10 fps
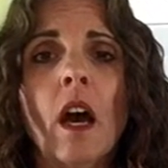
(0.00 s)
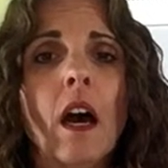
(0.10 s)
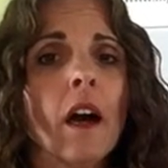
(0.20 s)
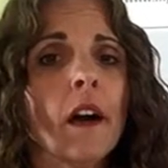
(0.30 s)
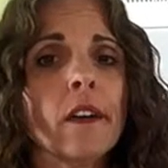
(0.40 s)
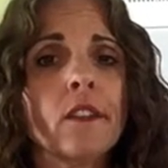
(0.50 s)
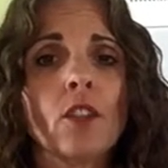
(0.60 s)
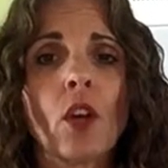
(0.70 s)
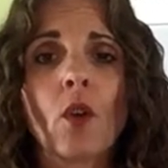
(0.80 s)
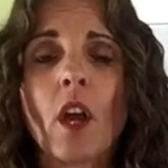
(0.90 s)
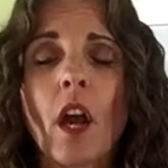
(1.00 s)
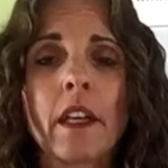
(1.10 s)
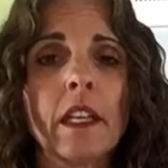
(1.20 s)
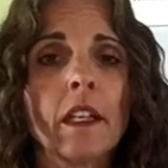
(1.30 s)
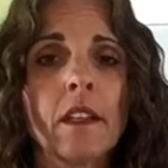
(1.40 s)
uh, you know,
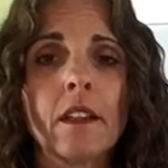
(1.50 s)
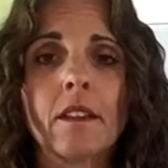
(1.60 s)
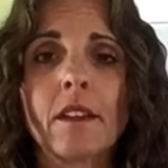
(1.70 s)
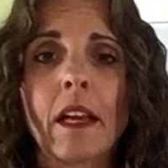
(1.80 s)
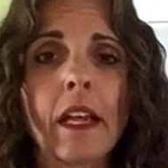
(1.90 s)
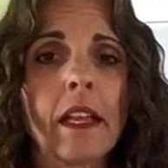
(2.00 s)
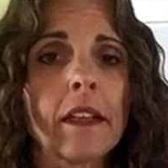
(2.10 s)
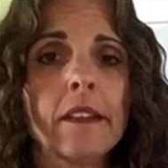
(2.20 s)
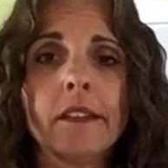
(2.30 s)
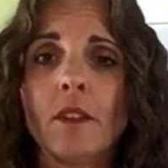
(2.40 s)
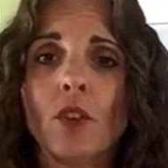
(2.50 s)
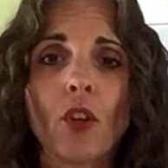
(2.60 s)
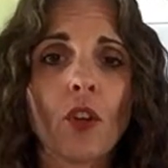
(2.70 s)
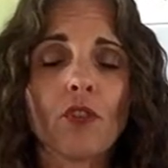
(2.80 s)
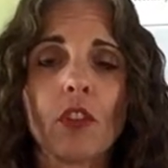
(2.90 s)
cutting is like
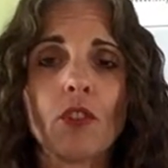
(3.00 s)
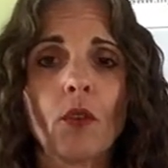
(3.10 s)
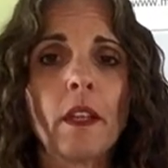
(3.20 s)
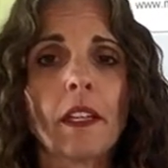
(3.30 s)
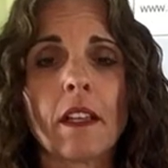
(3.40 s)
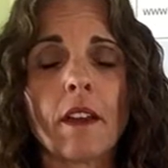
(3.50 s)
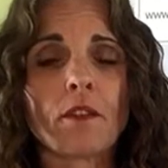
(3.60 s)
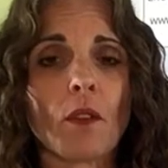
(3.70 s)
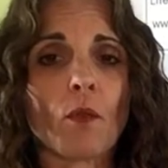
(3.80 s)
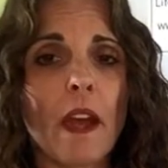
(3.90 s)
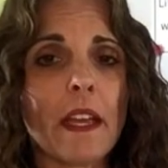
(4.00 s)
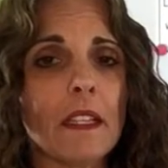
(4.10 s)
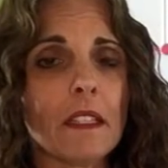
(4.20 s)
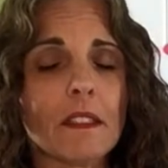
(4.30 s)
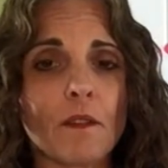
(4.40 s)
Girls are doing it left and right,
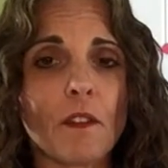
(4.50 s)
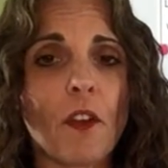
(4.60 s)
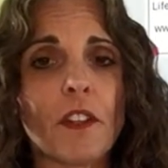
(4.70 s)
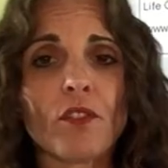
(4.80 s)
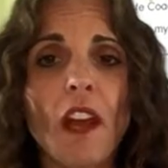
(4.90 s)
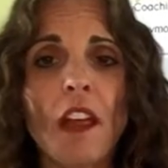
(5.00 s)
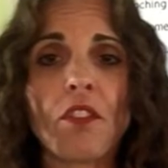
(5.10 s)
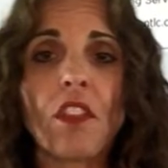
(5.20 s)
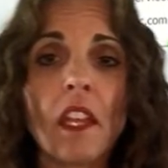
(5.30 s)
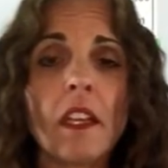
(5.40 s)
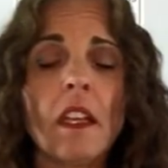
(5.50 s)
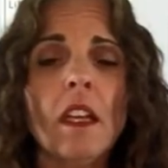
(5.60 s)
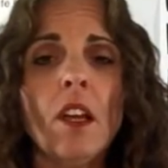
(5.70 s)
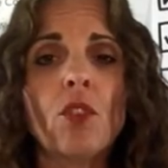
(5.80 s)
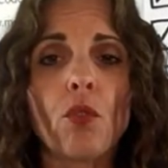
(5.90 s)
and it's a very sad thing
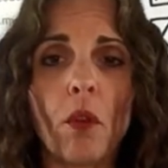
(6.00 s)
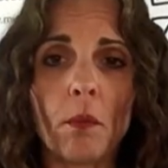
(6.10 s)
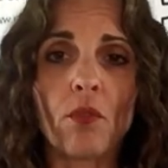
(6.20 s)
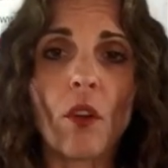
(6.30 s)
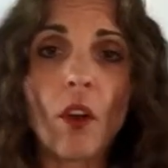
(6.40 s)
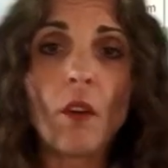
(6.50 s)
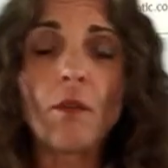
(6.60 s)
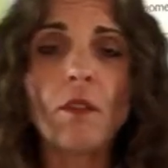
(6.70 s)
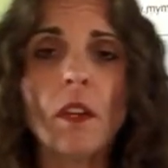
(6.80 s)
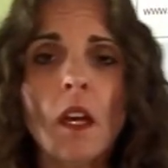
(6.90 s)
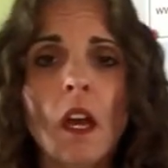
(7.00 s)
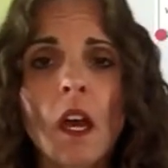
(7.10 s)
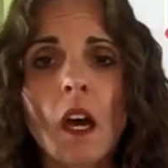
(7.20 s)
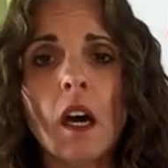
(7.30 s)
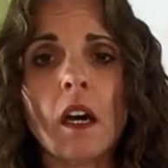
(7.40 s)
to observe.
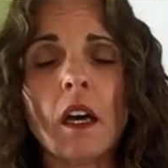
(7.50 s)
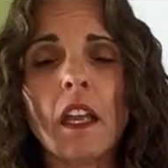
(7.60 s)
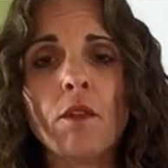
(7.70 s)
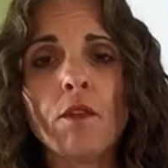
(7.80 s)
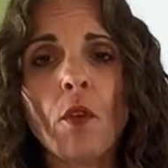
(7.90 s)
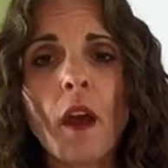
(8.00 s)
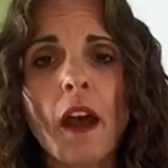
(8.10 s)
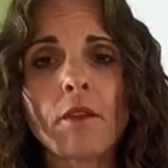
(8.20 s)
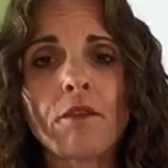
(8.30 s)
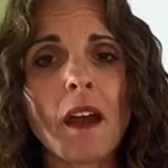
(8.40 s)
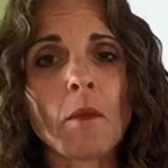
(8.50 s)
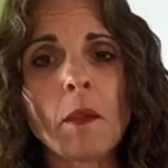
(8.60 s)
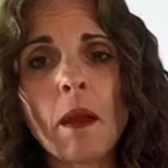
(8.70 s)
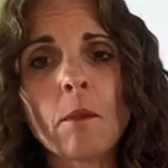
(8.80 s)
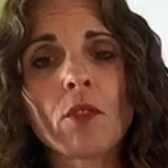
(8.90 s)
Uh, if you have family
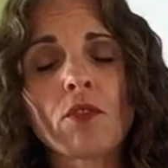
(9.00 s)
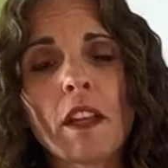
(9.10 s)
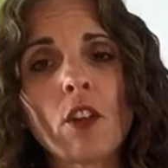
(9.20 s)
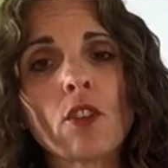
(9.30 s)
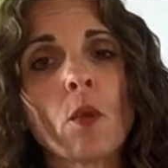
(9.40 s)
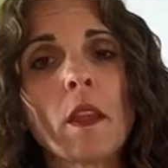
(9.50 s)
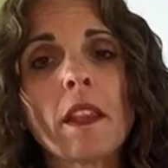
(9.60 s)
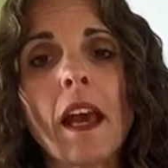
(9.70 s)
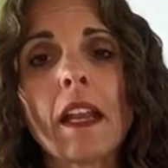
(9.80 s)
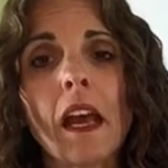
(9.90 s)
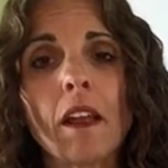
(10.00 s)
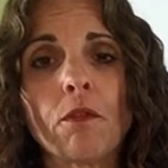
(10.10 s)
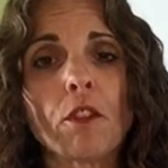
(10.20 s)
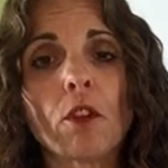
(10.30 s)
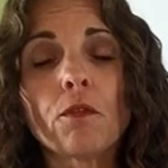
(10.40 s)
members that are doing that, I
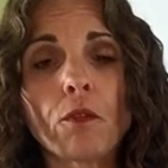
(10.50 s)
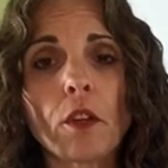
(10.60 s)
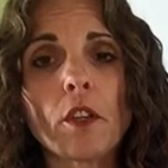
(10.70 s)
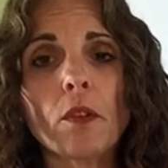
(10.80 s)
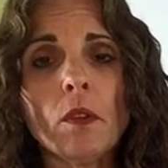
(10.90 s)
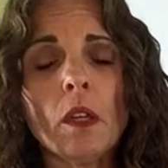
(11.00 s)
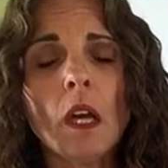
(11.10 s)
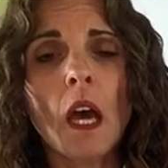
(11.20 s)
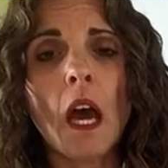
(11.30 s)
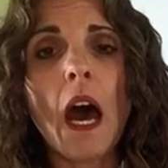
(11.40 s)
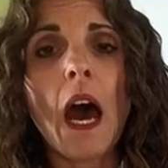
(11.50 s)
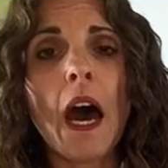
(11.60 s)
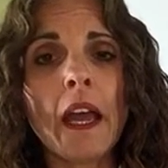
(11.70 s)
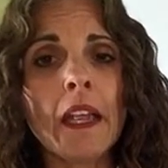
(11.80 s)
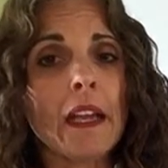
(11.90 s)
feel for you.
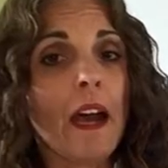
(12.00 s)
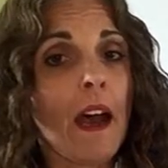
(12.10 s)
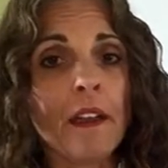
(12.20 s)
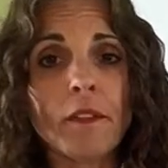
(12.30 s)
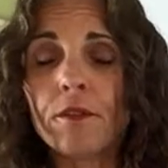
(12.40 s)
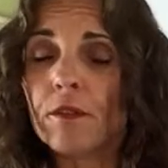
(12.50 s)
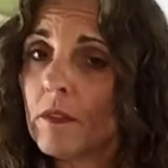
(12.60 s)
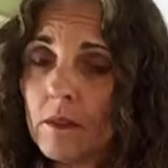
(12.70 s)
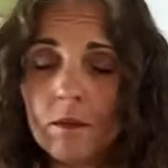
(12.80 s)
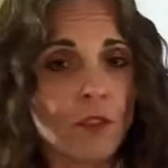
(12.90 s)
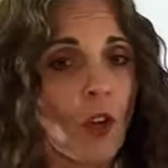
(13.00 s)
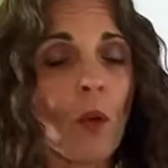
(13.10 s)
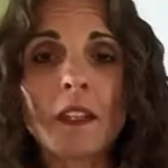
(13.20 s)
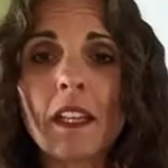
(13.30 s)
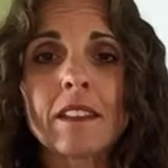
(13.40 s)
I, I know
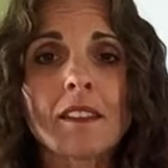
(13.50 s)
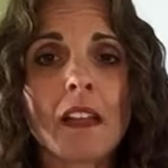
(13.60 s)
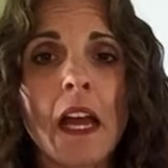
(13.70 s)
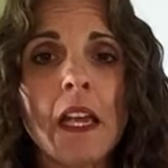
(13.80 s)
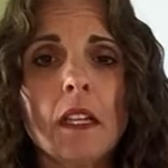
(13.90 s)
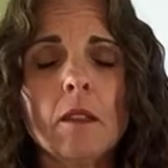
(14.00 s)
what that's like.